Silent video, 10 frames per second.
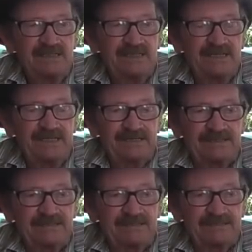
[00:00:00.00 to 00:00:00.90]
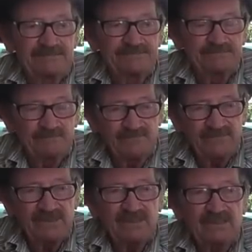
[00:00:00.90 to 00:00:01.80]
And uh,
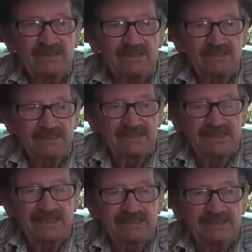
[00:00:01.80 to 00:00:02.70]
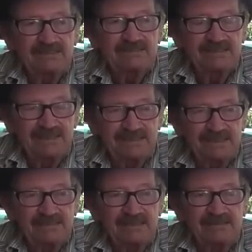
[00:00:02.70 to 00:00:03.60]
I got I
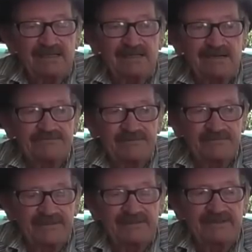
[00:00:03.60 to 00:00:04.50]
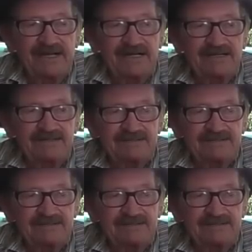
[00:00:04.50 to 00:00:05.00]
got I got after them there, and I